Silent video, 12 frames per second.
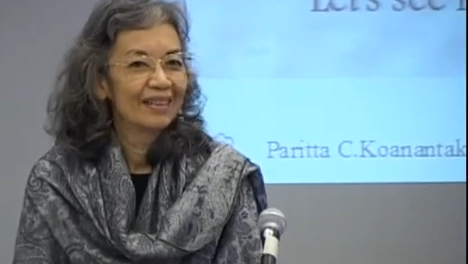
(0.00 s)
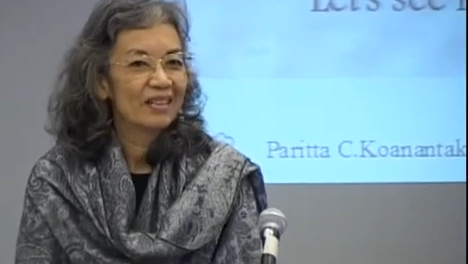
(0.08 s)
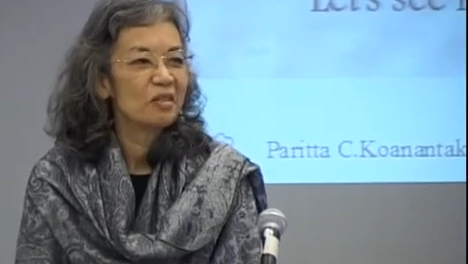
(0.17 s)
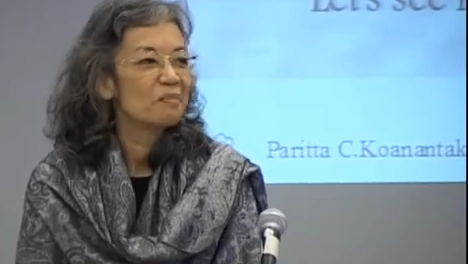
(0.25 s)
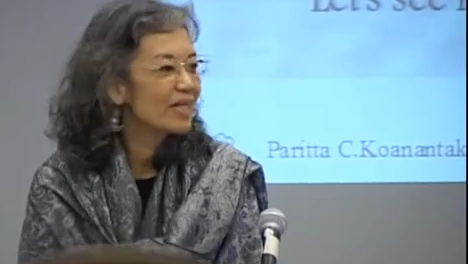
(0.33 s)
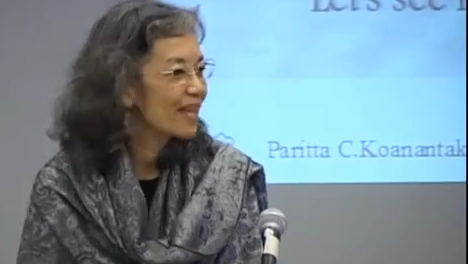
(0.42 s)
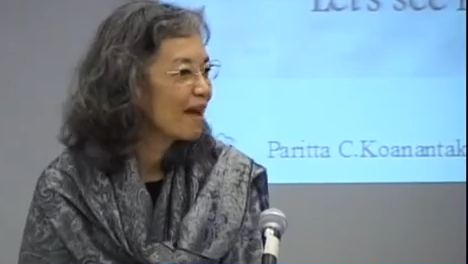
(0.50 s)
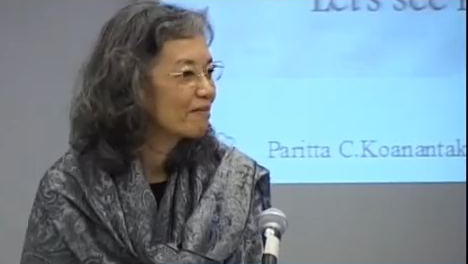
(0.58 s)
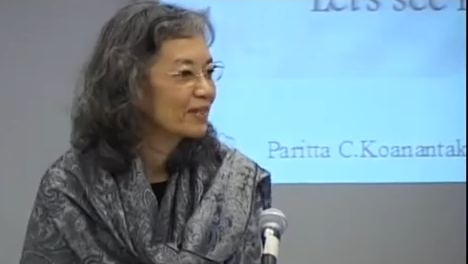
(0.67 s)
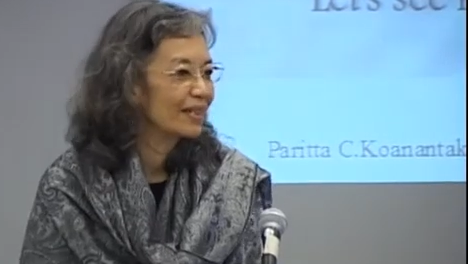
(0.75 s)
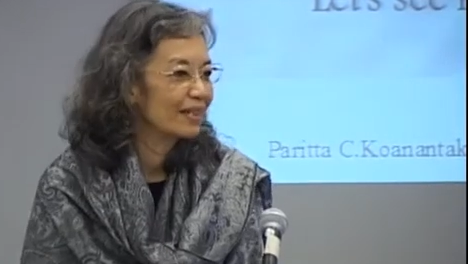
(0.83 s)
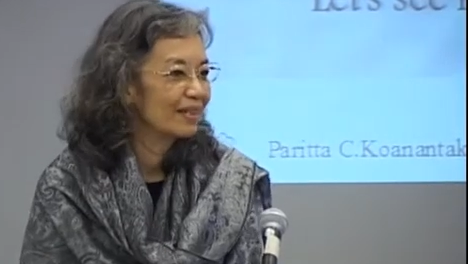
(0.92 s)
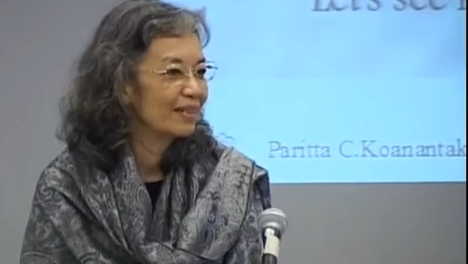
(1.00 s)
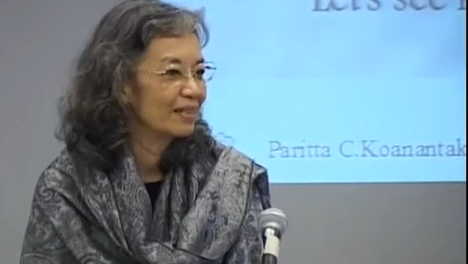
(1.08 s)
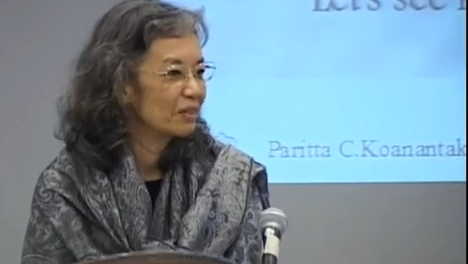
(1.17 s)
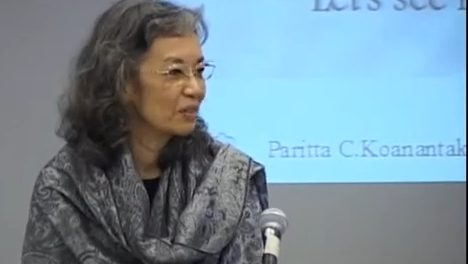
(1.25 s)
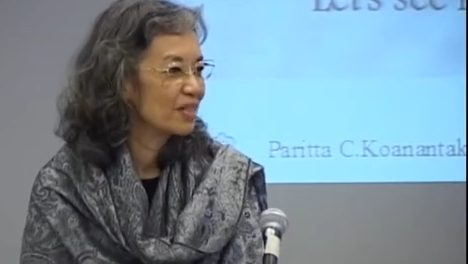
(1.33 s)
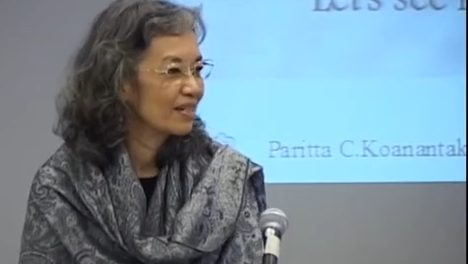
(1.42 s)
You must have it in
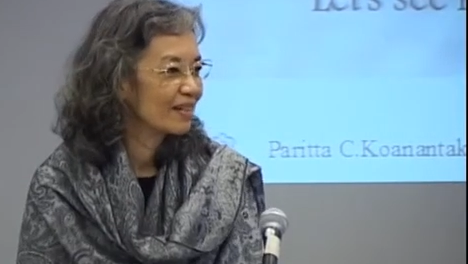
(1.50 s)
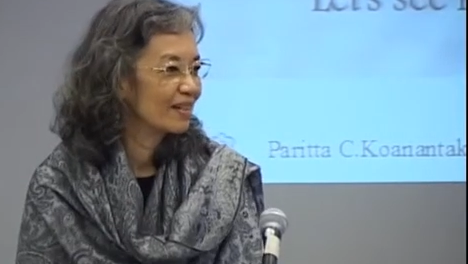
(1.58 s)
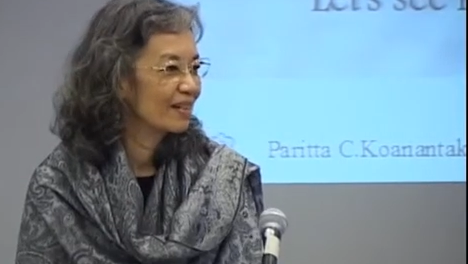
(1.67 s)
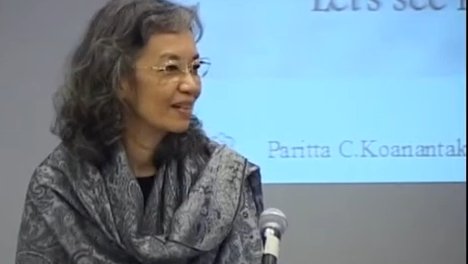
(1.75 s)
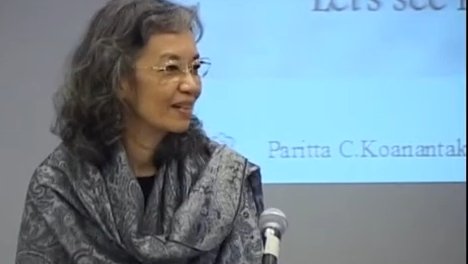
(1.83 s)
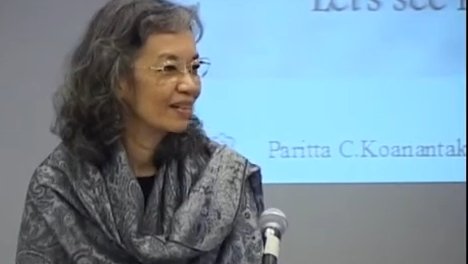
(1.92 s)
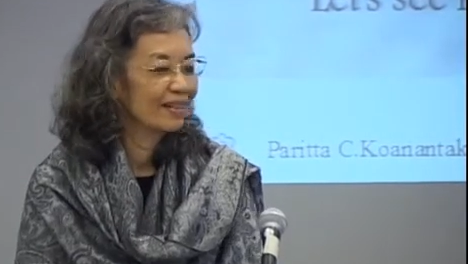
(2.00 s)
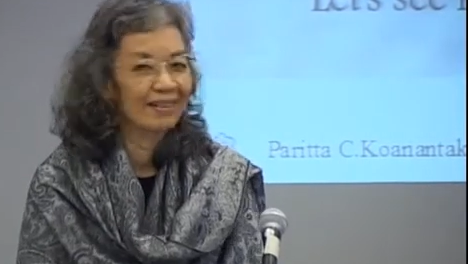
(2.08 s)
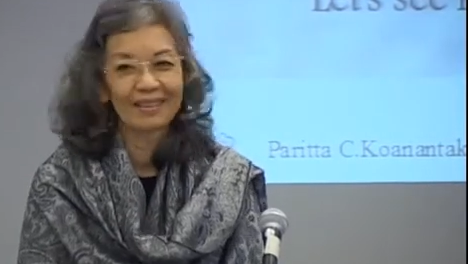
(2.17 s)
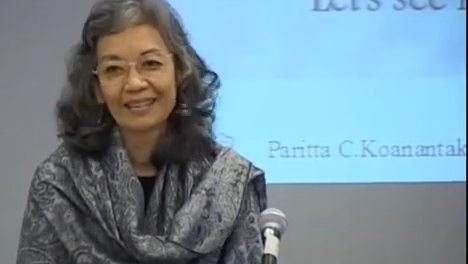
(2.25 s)
Indonesia.